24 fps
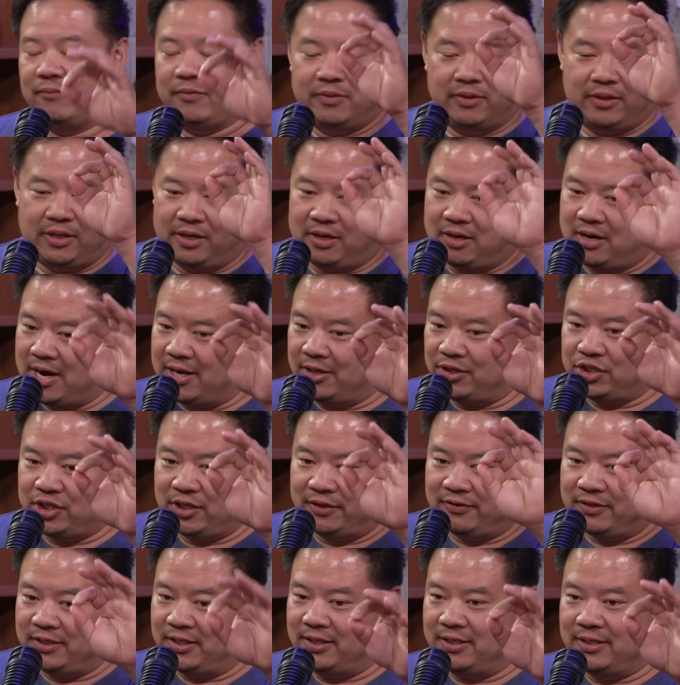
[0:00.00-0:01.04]
Their head chef,
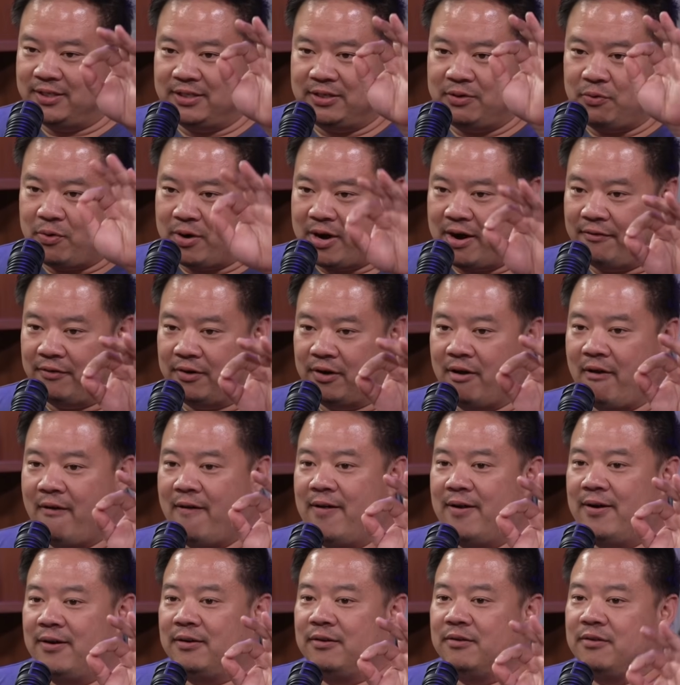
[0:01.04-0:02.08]
CDC, whatever.
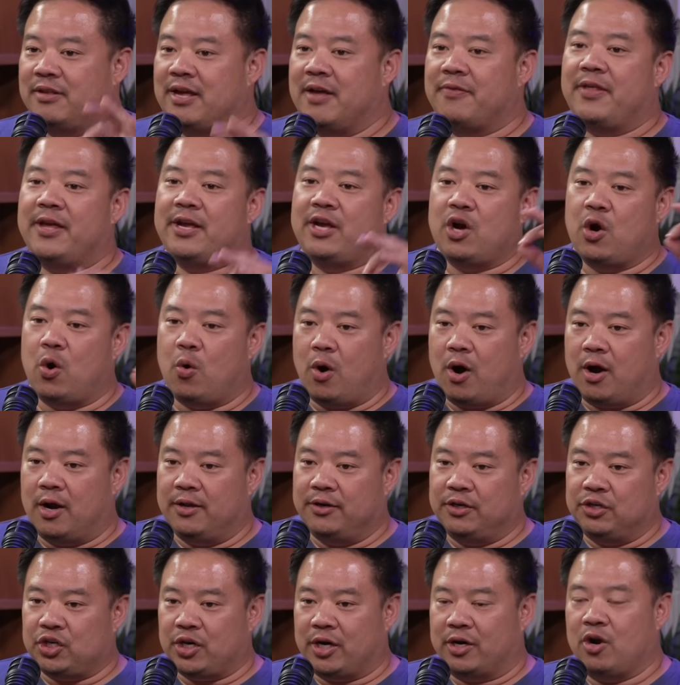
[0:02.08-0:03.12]
Then they go on
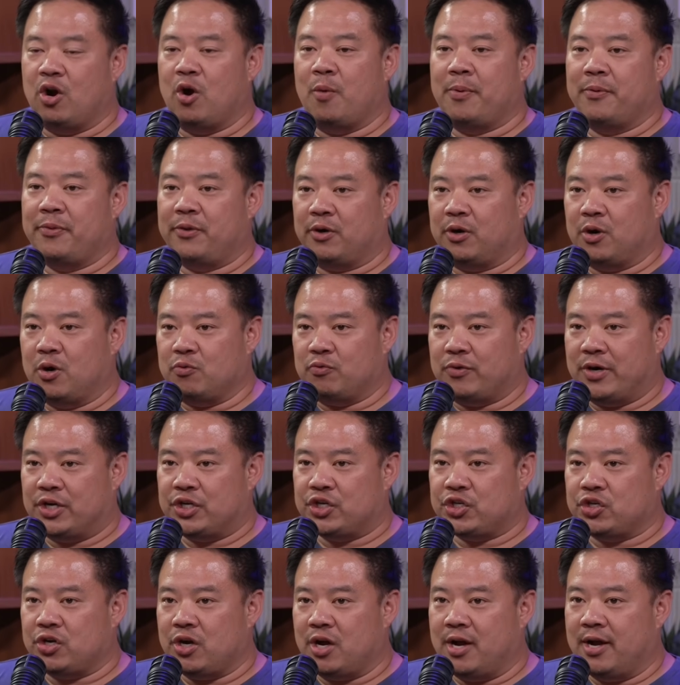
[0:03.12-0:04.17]
and try to open their own
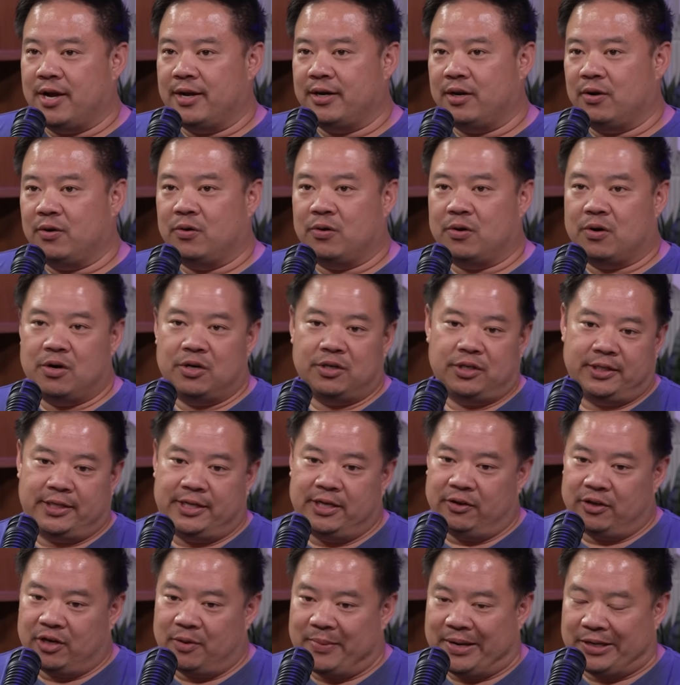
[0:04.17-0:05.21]
restaurant or to
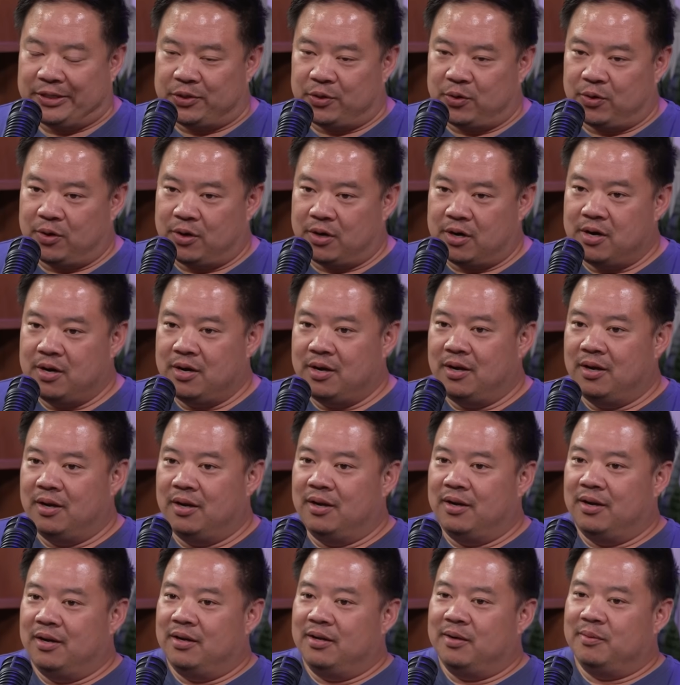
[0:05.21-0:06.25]
kill their mentor.
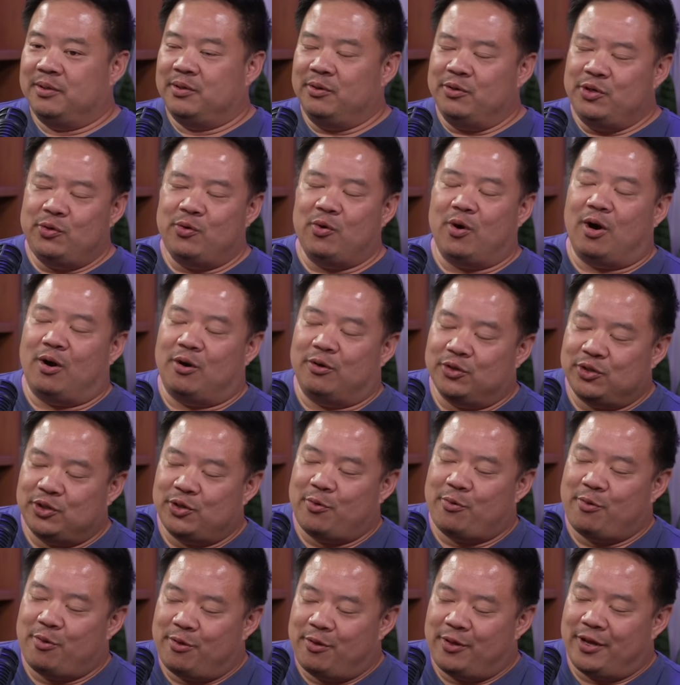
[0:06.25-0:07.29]
Don't you also
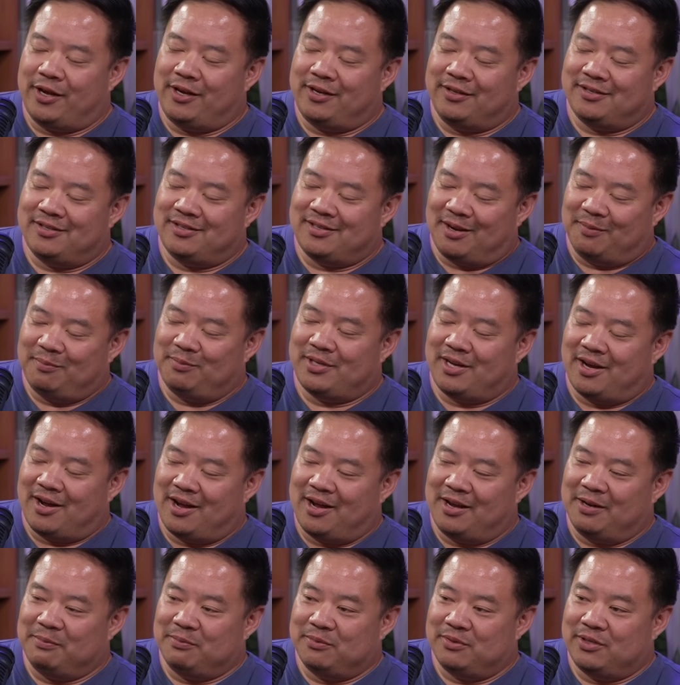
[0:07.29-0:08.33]
think
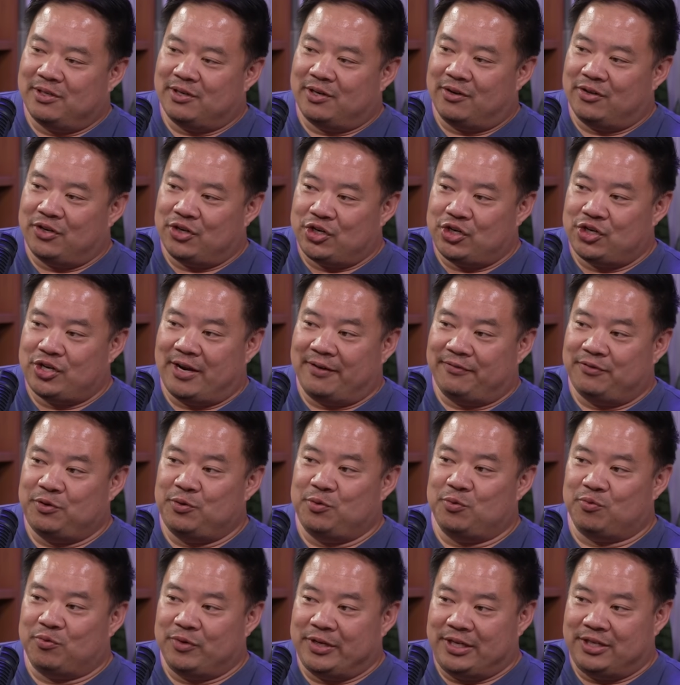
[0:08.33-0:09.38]
sometimes there are the chefs who
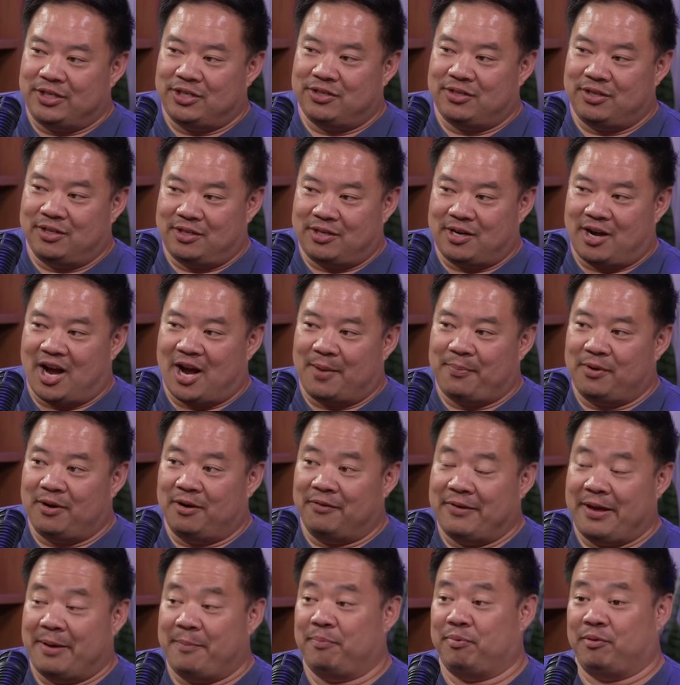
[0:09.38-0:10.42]
reach the top of
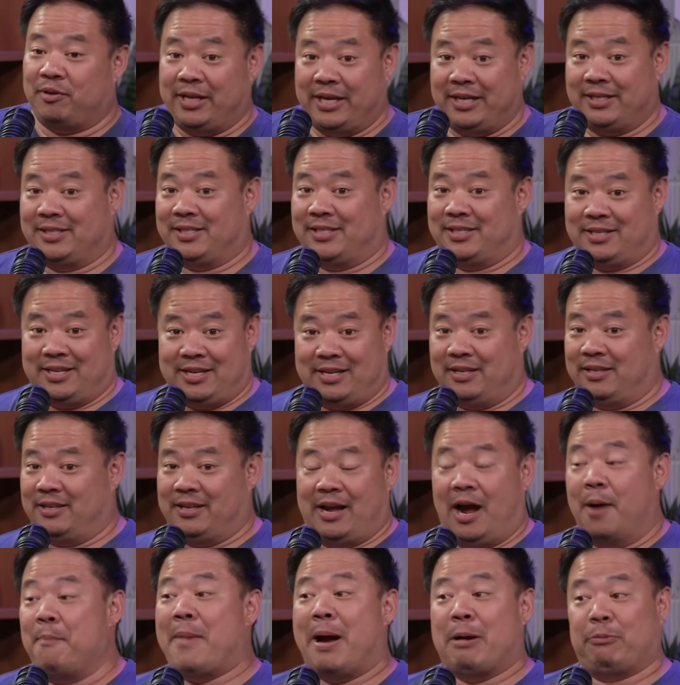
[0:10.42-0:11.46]
a place,
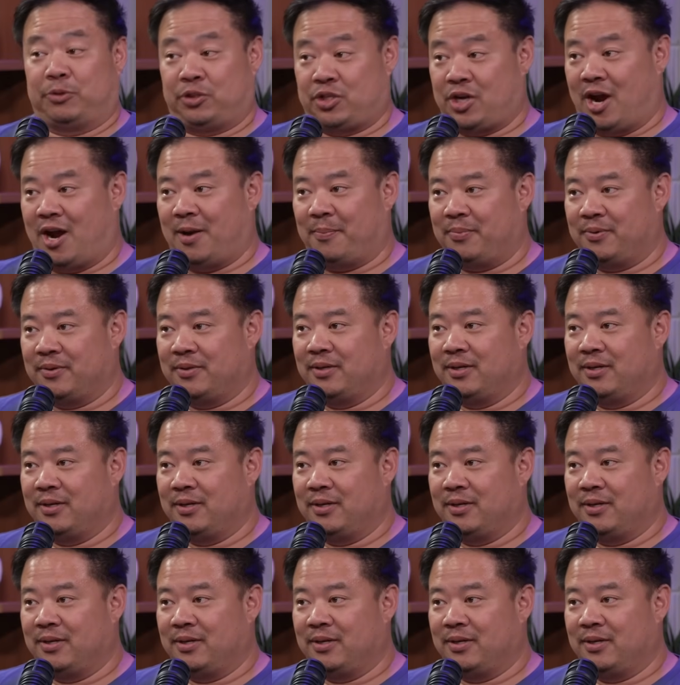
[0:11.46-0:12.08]
a mountaintop,